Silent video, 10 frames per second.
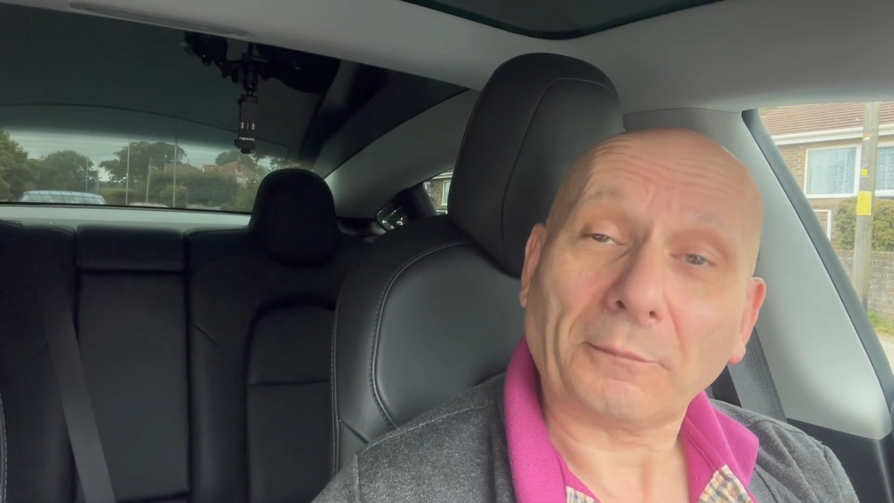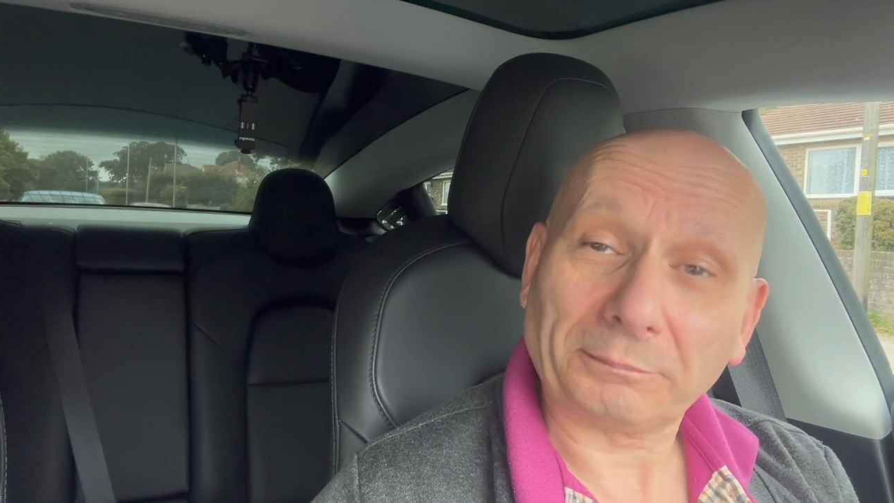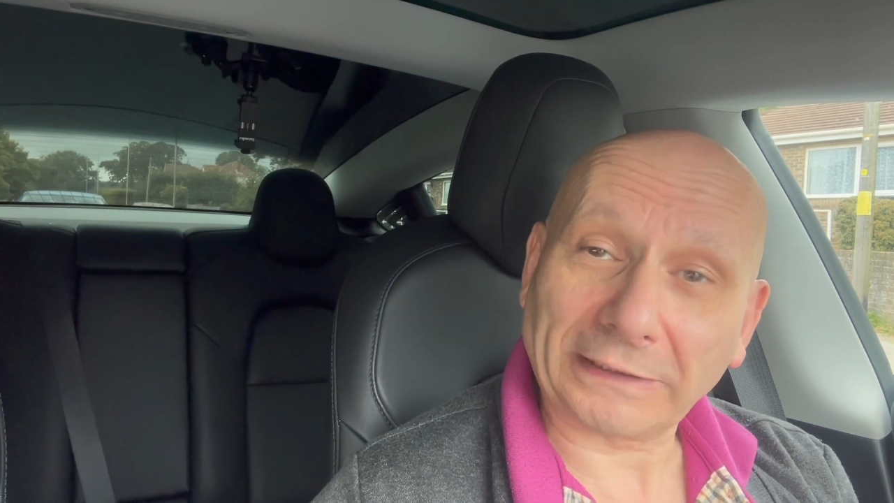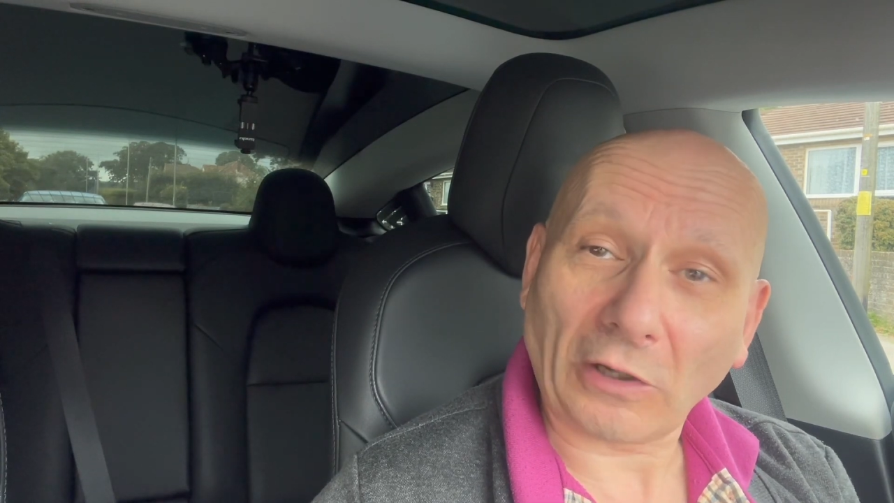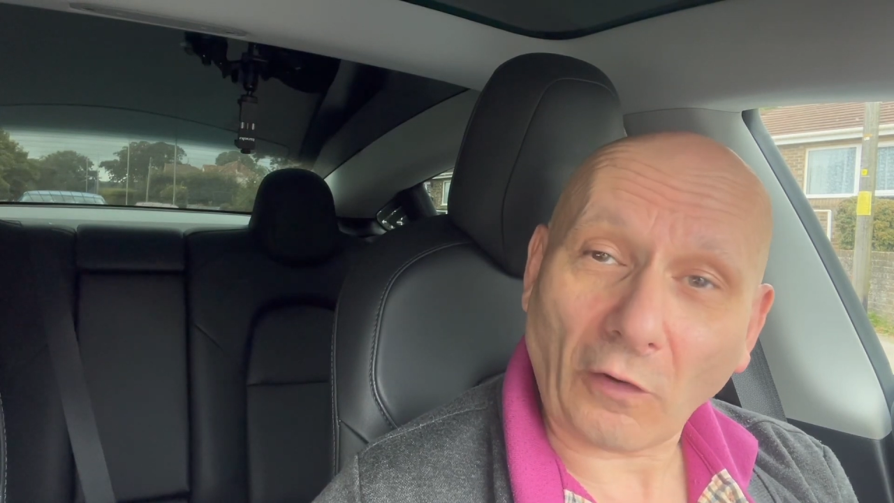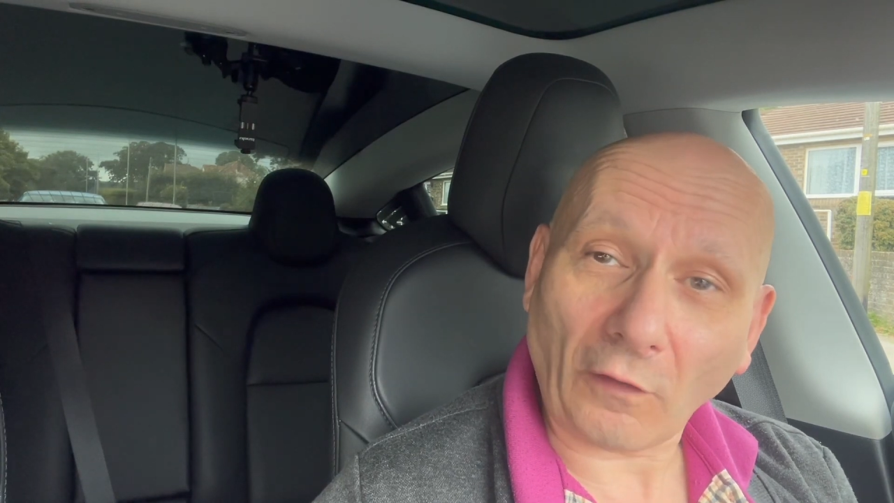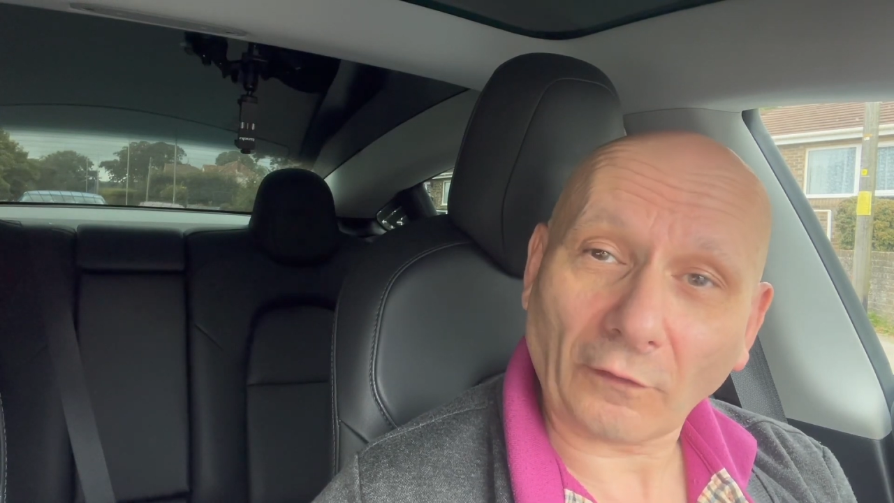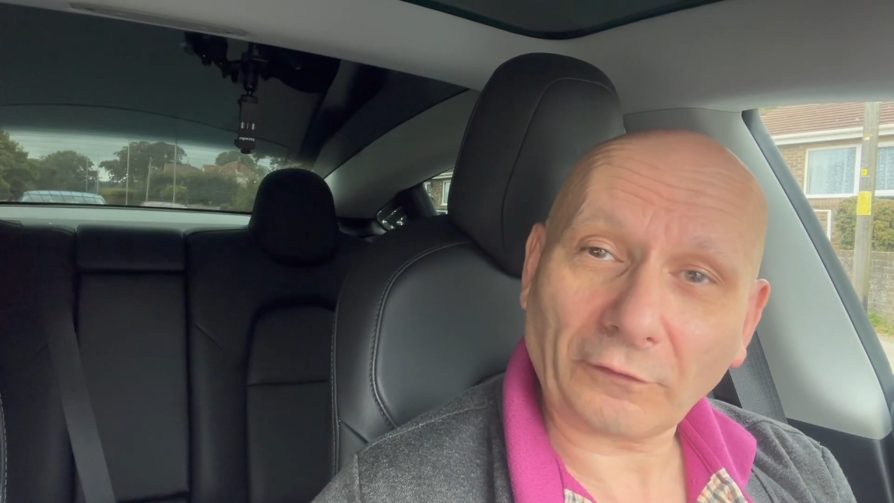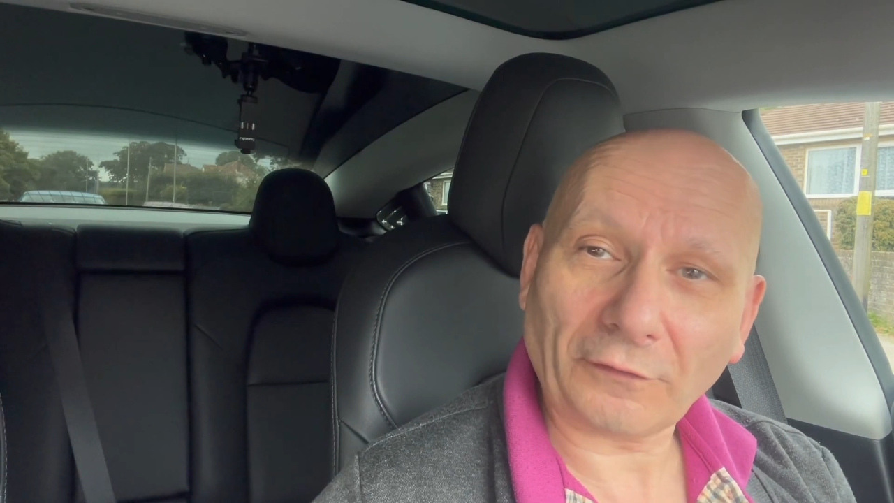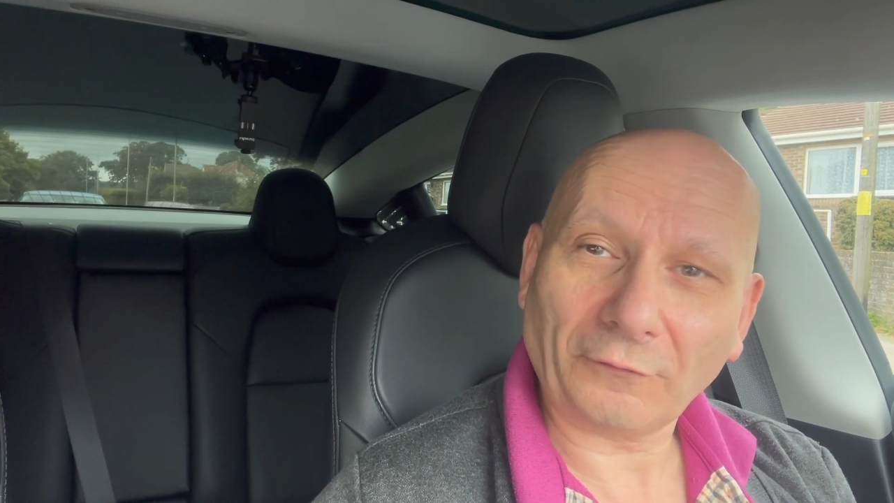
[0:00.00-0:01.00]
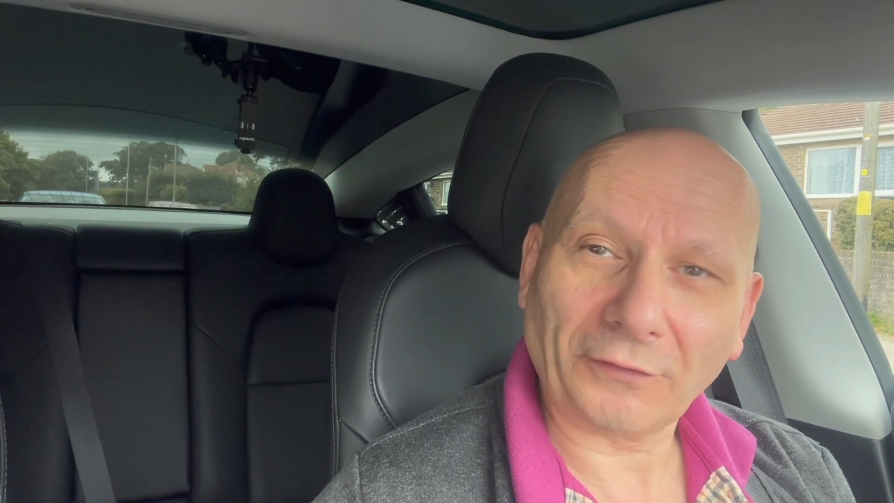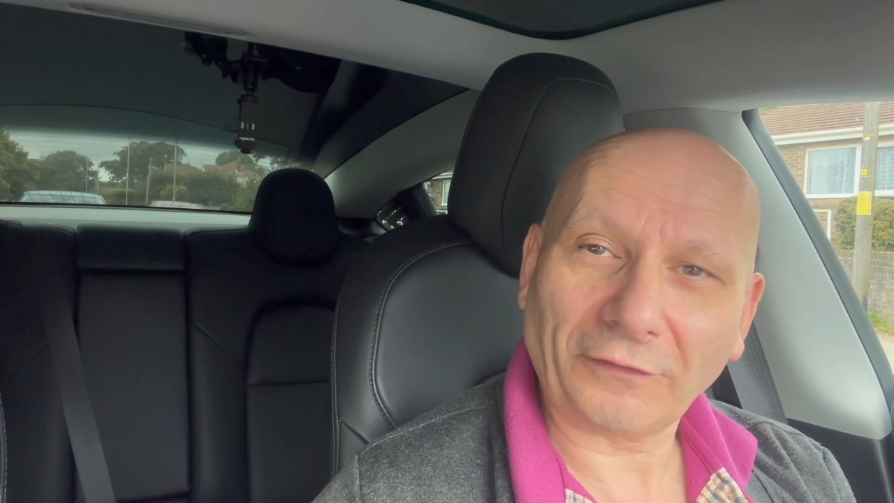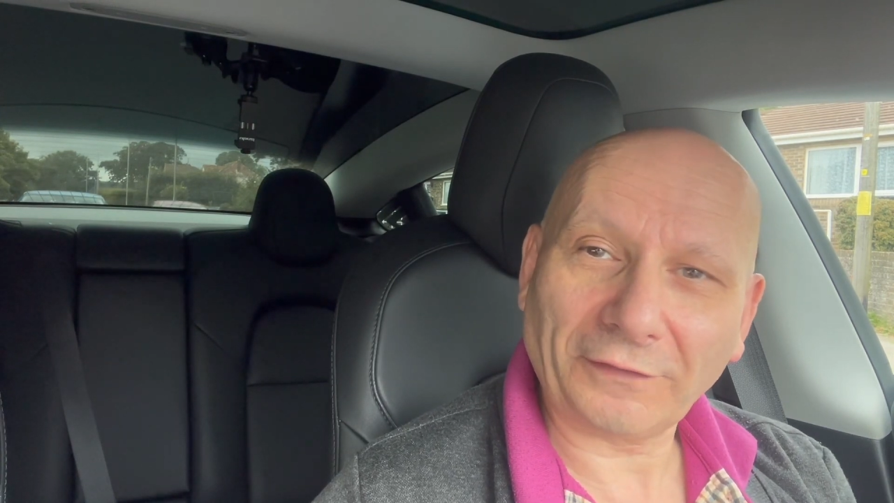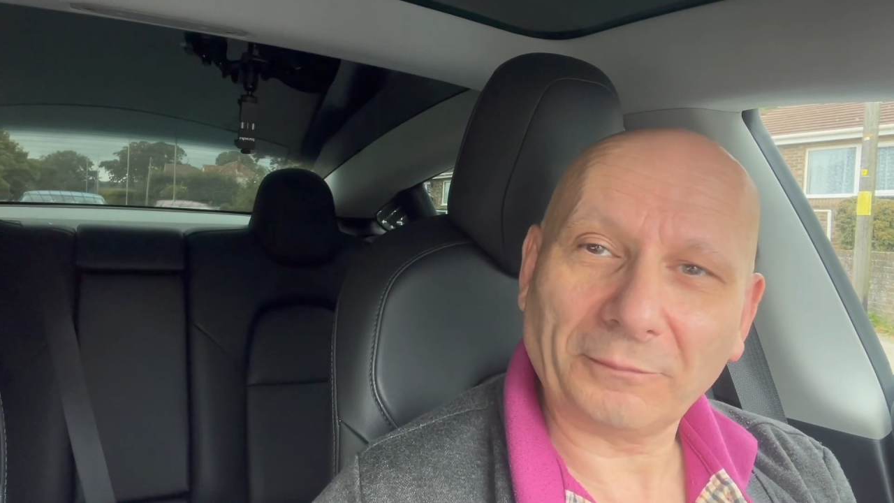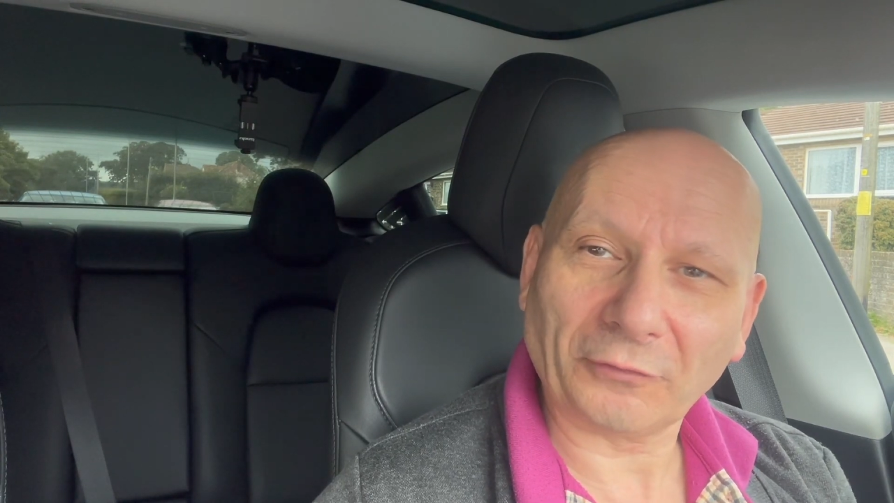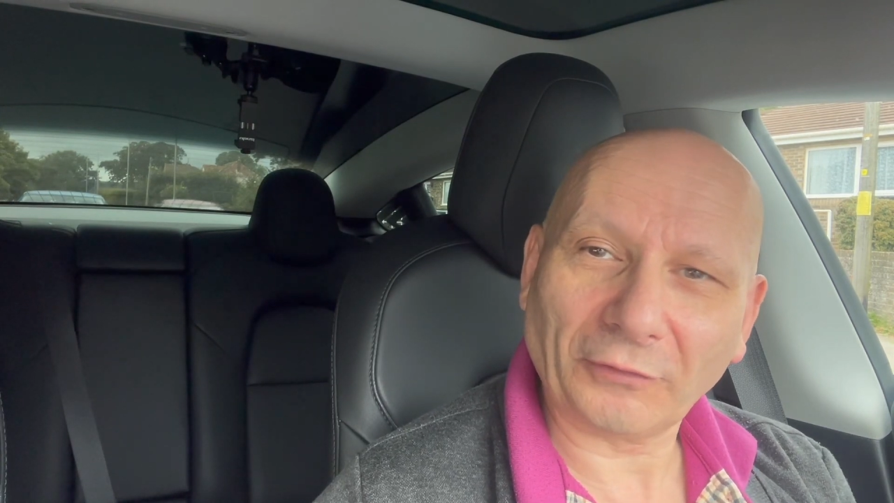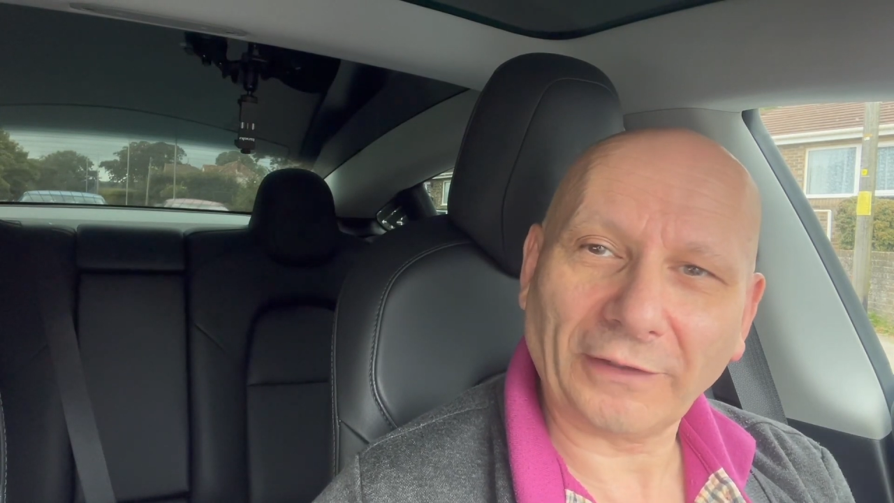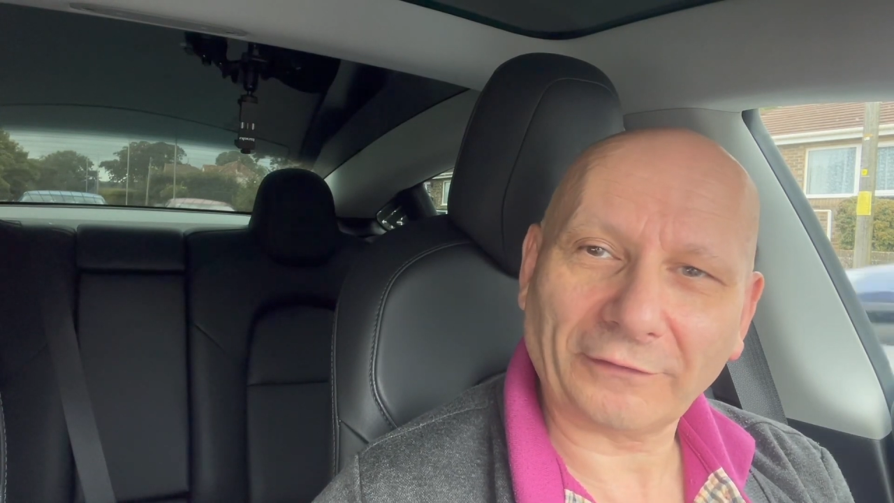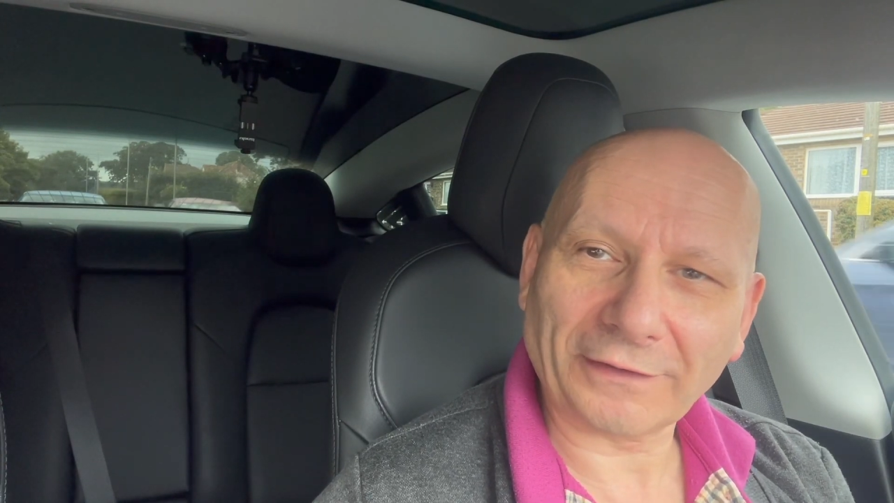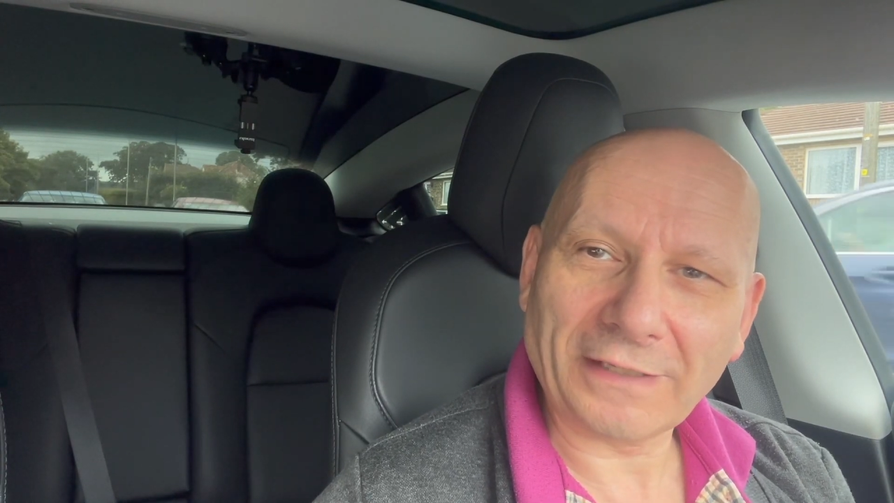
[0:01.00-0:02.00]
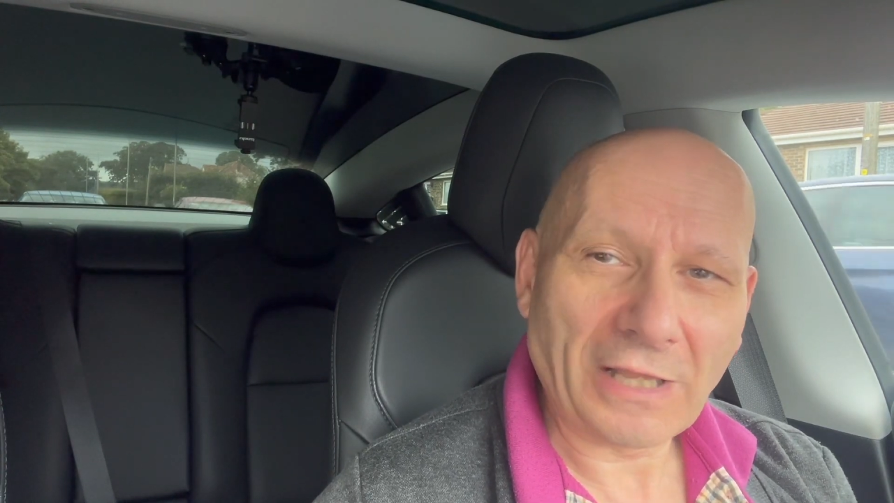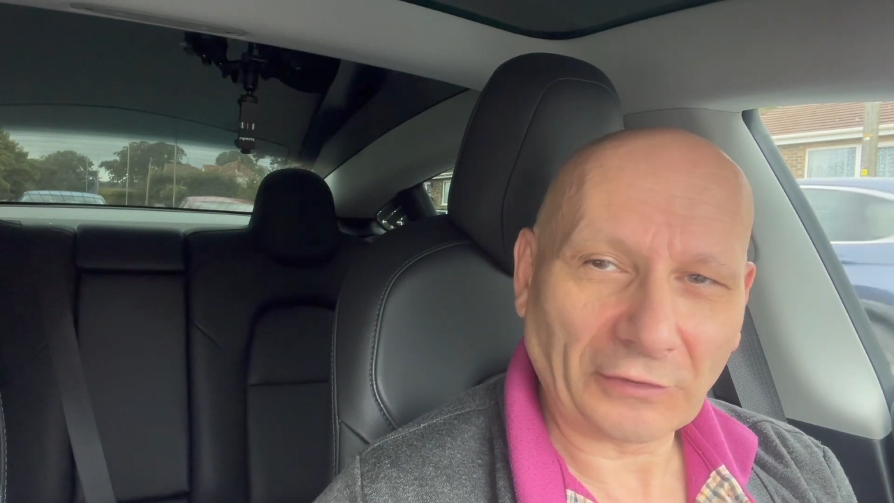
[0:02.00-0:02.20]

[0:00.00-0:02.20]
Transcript: because for the simple reason